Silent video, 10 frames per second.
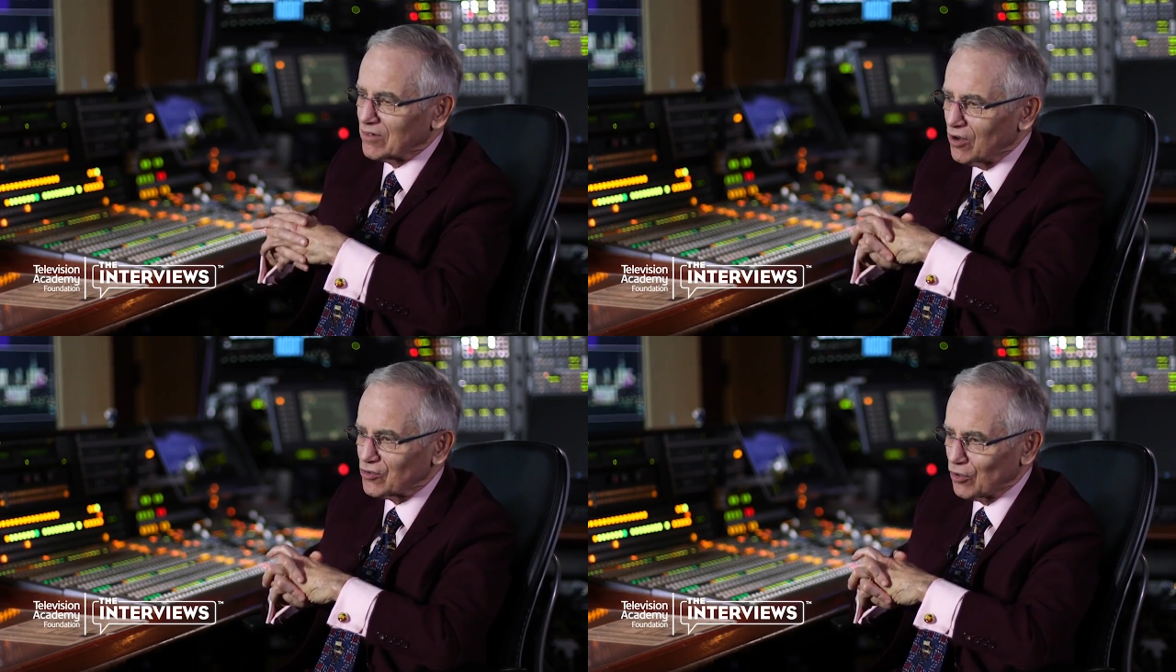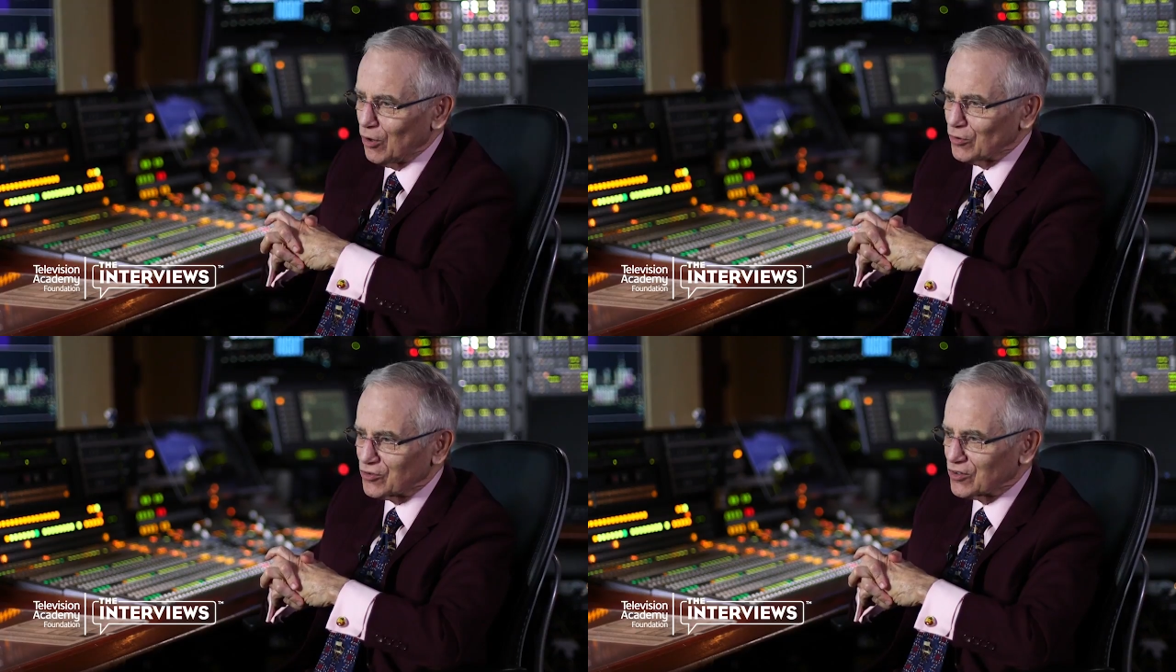talk show
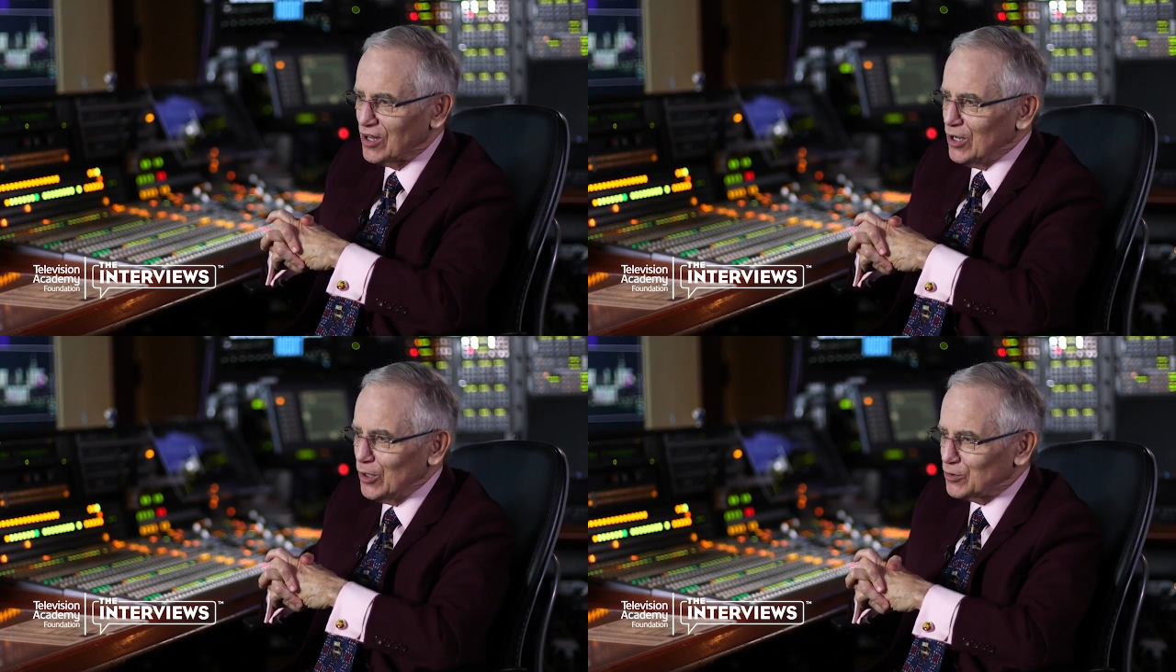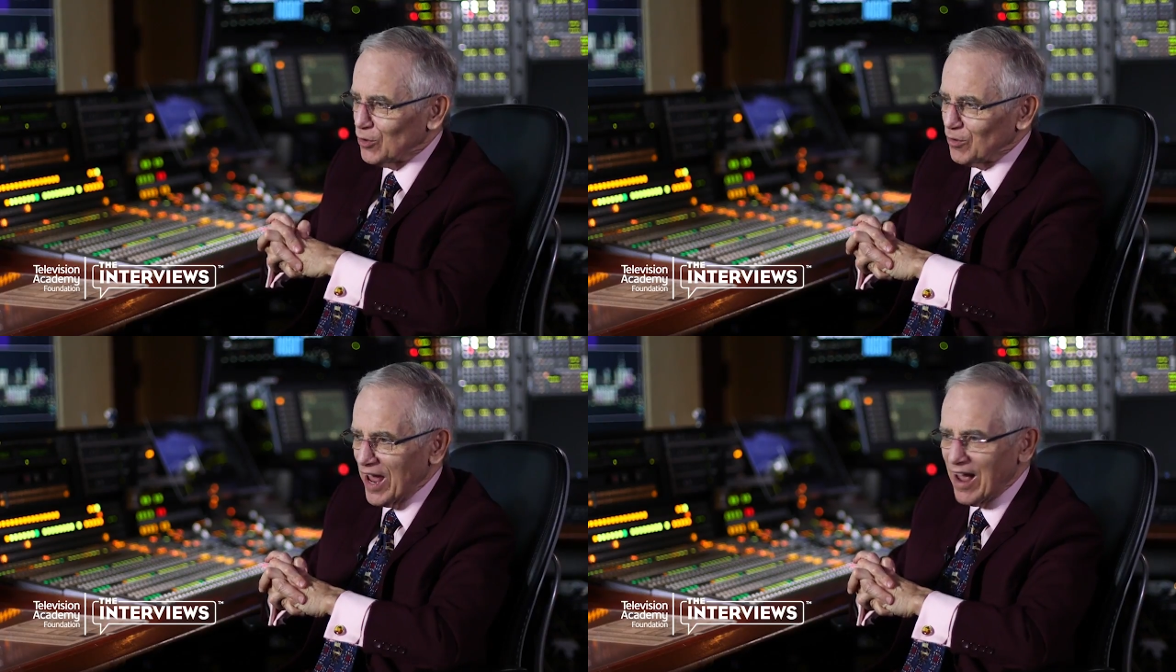hosts who
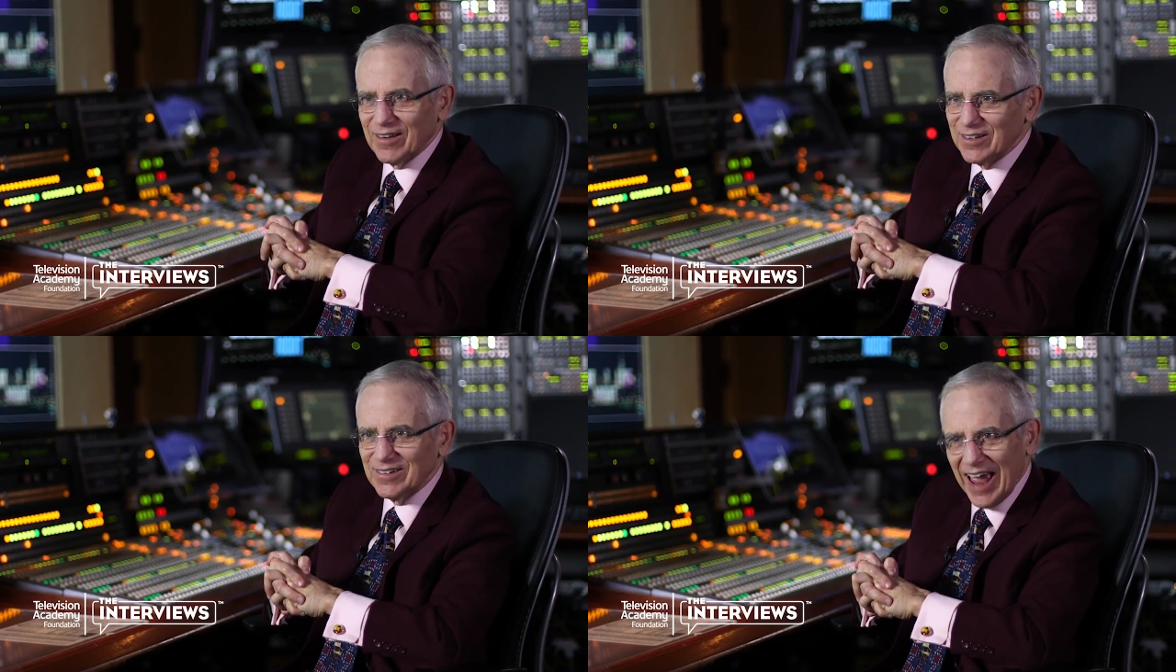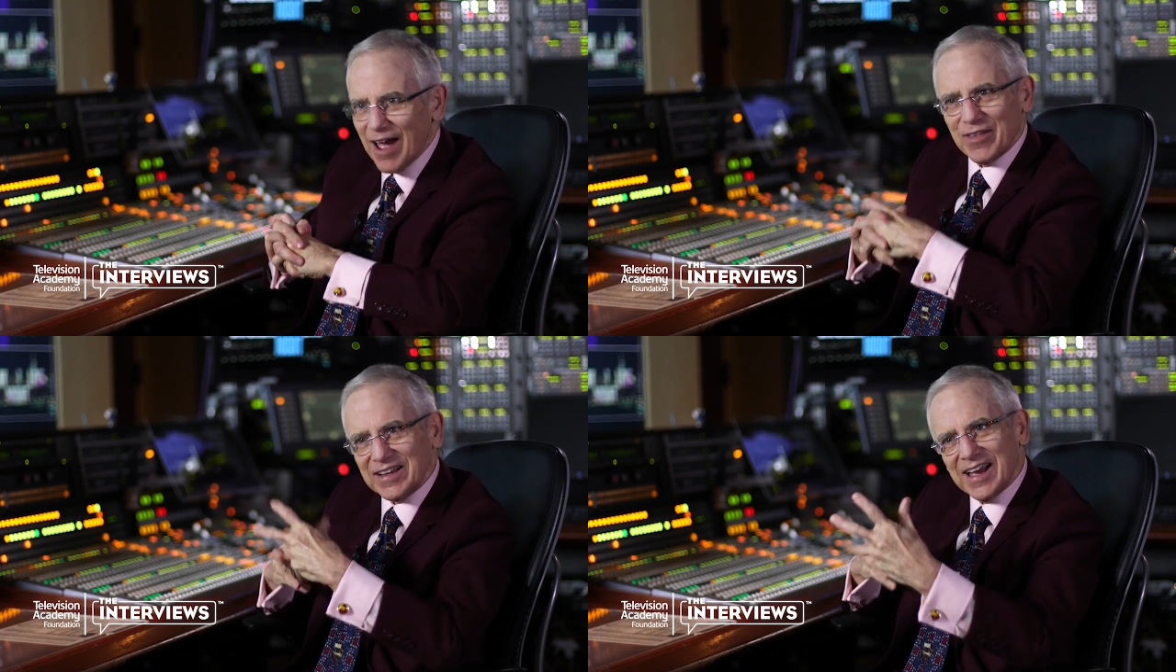don't ha- didn't
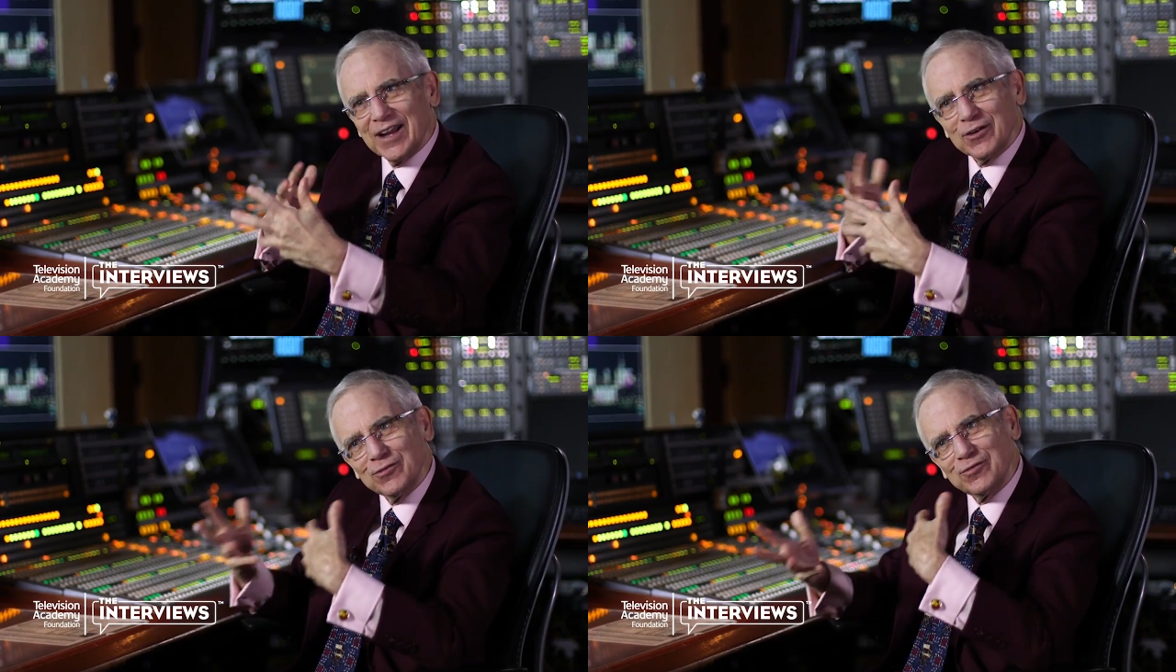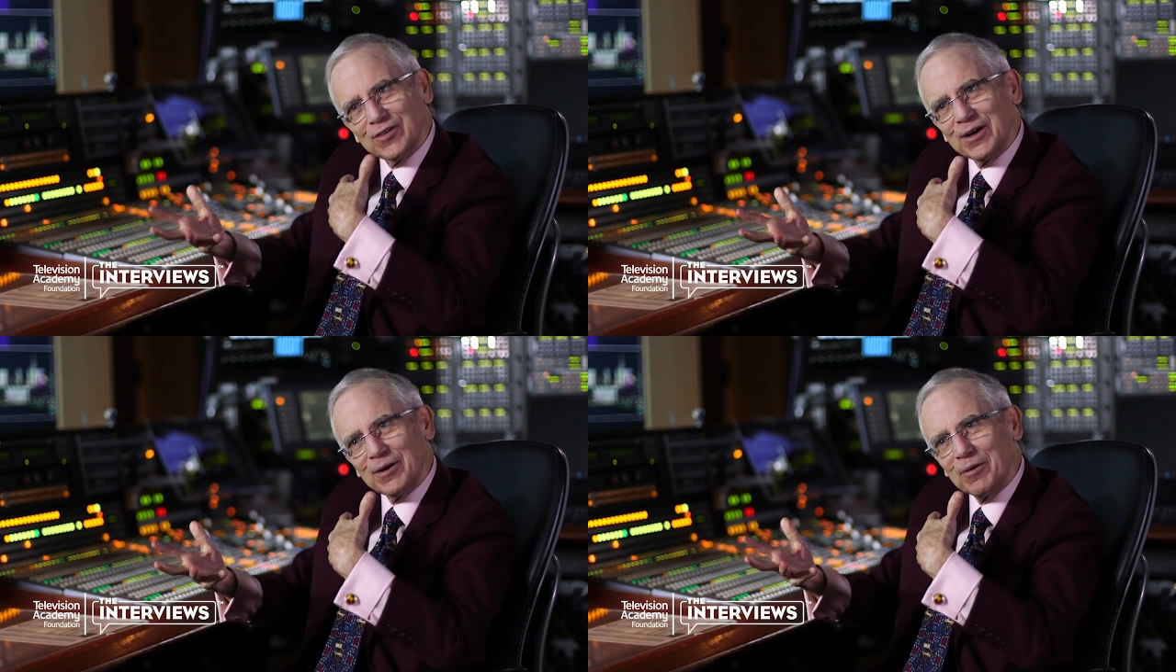have that kind of
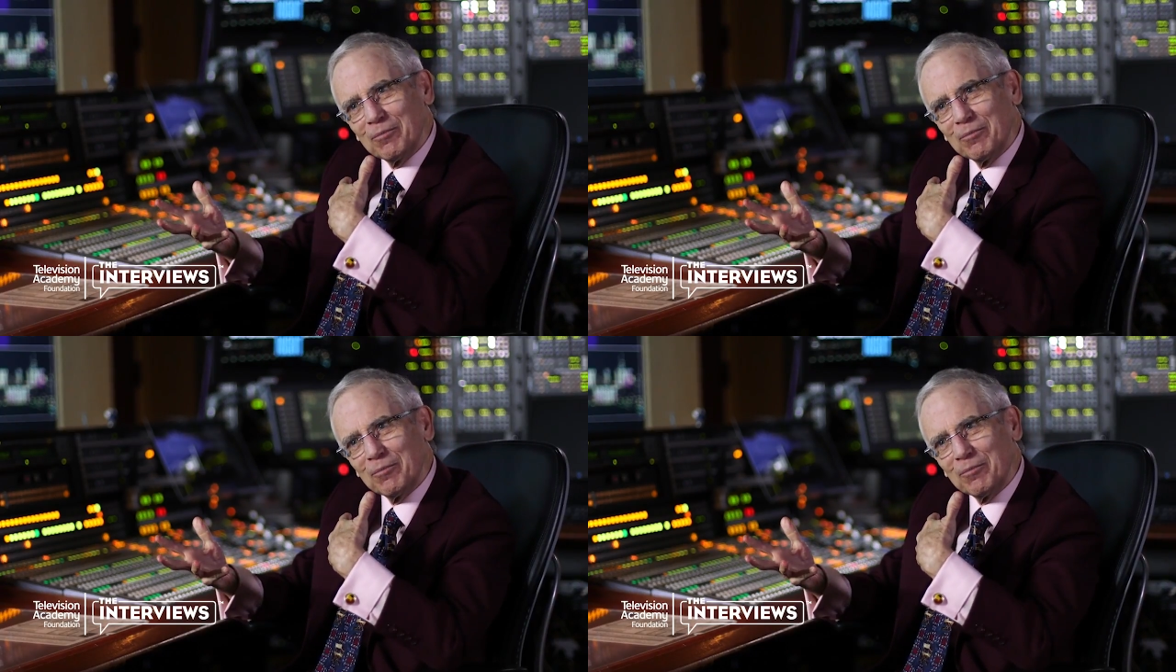uh,